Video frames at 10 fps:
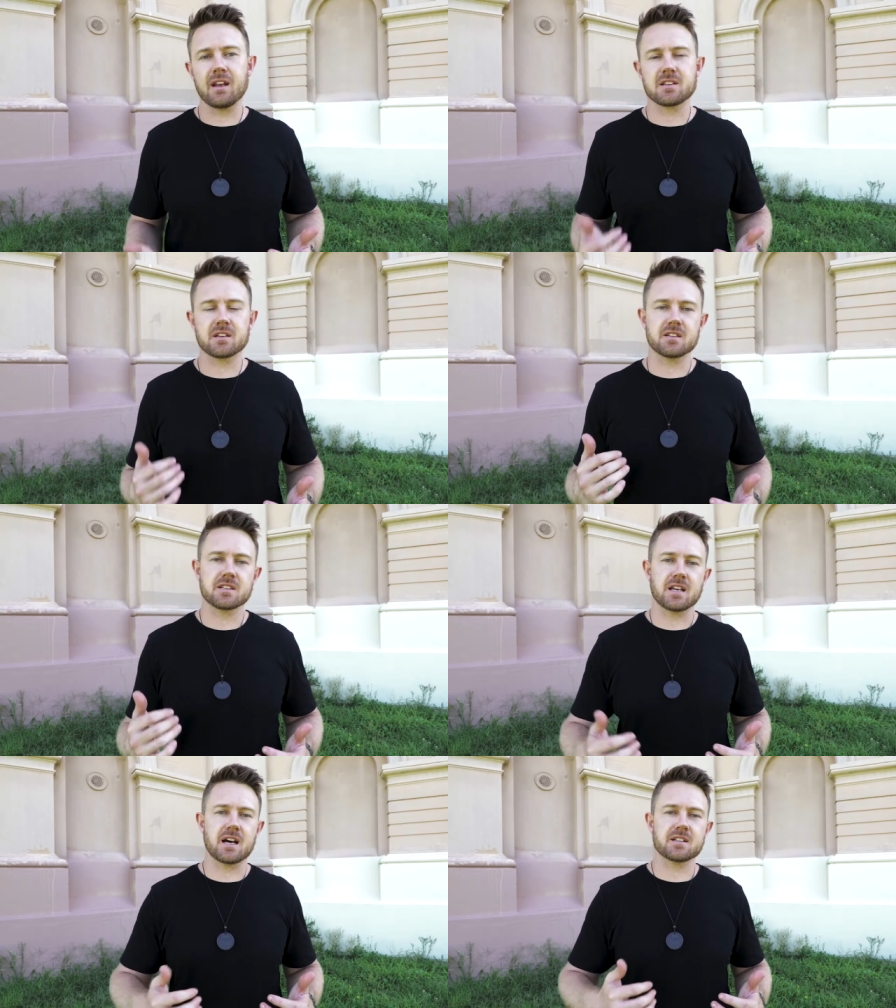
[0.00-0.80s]
it's going to
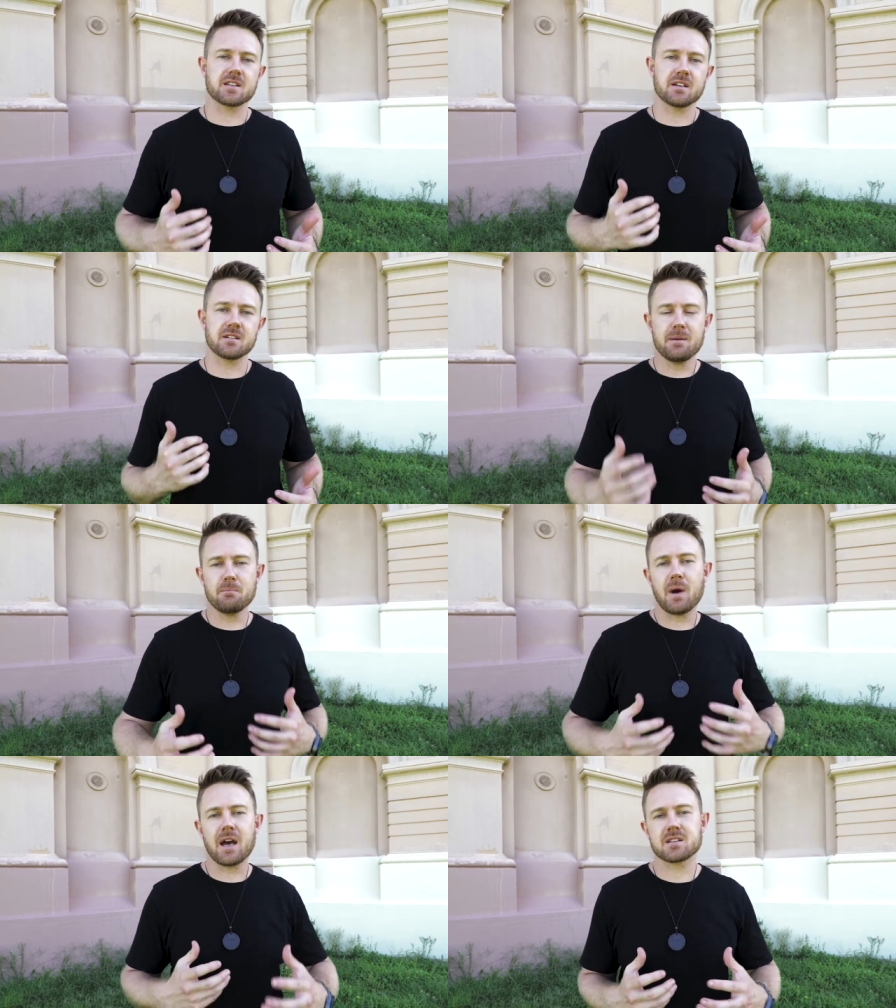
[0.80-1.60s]
start to
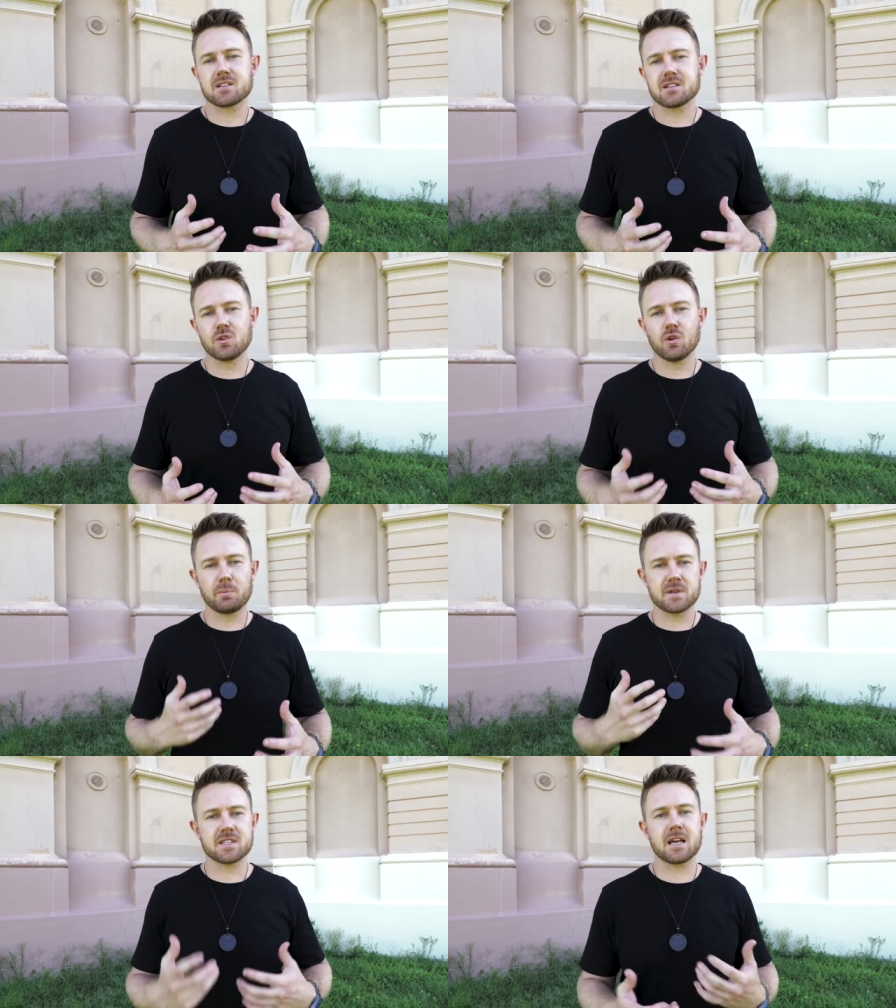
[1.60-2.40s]
impact your
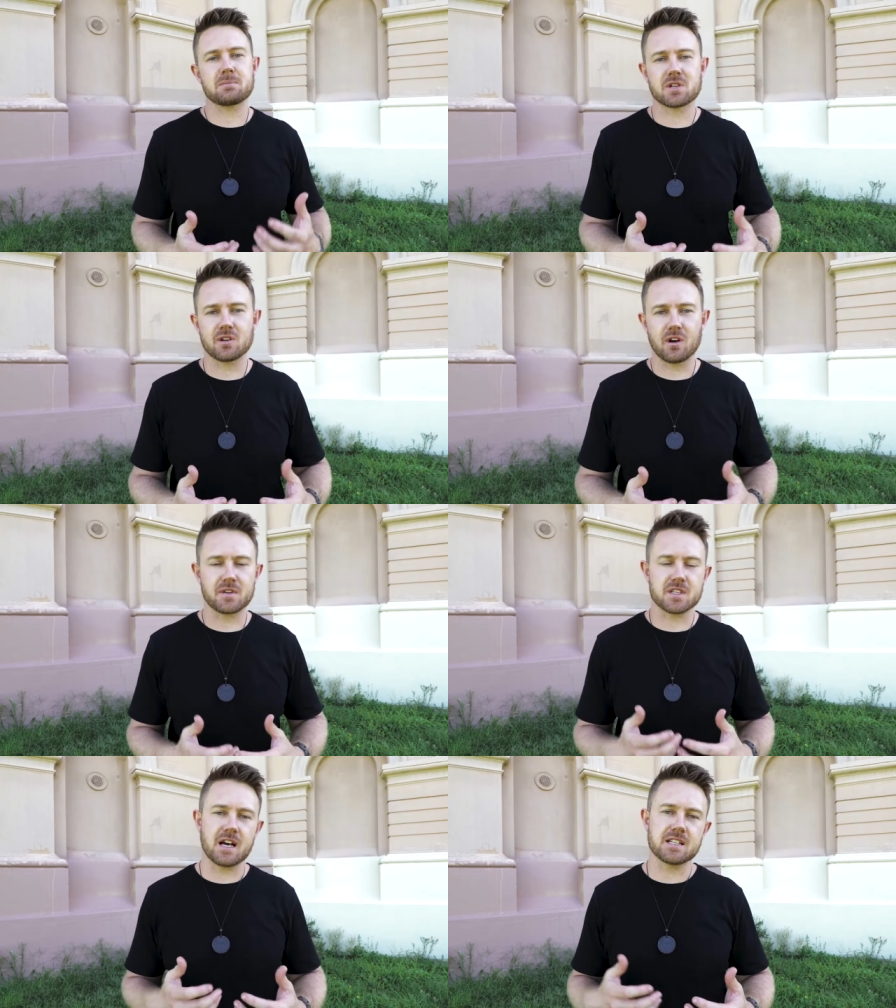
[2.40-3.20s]
perception of
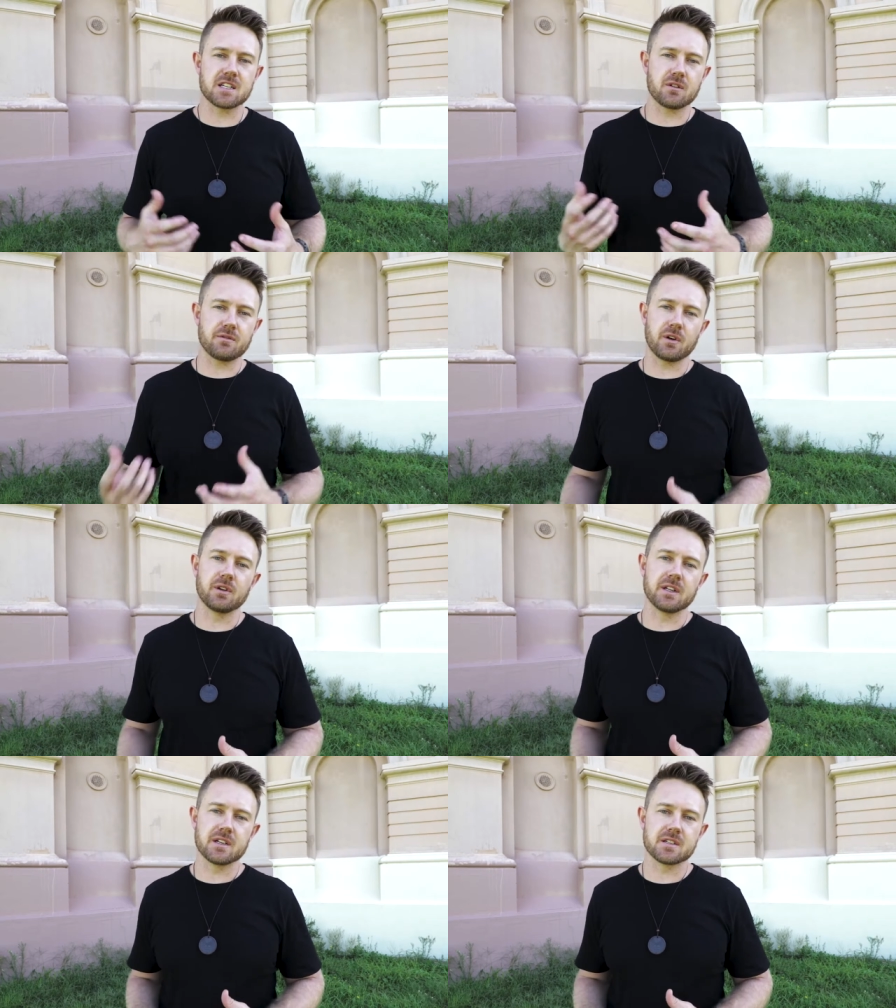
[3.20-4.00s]
this idea of
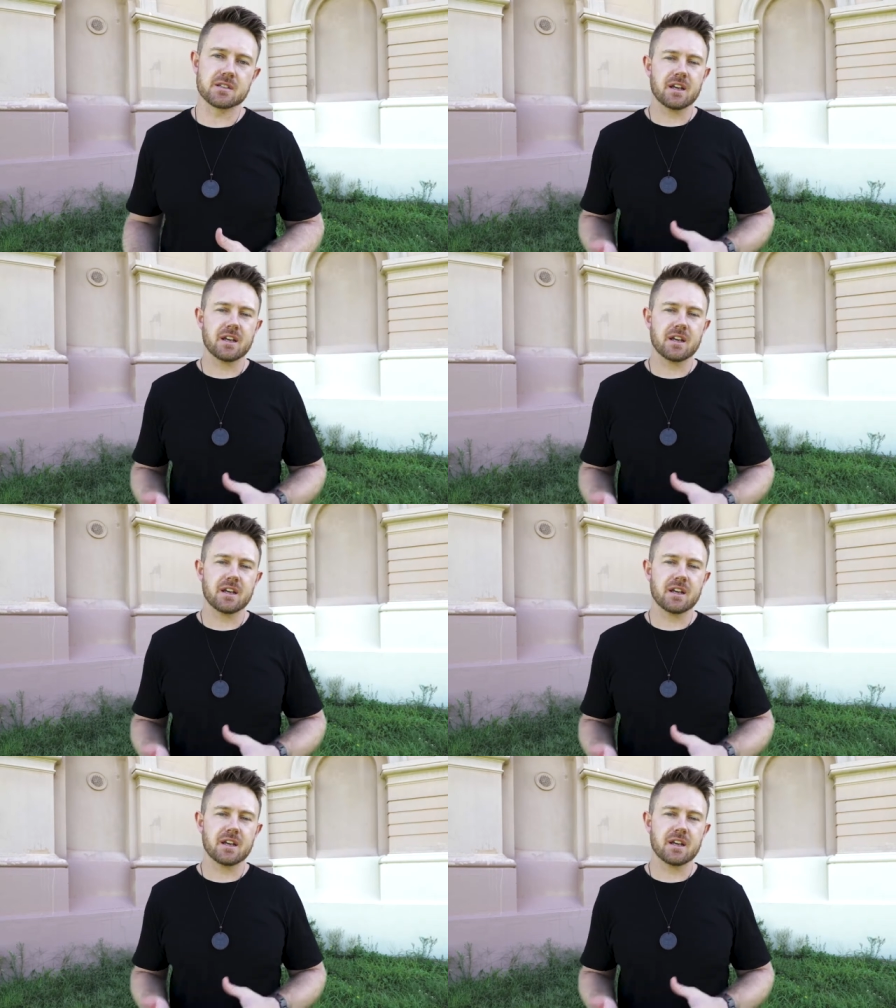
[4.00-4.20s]
loneliness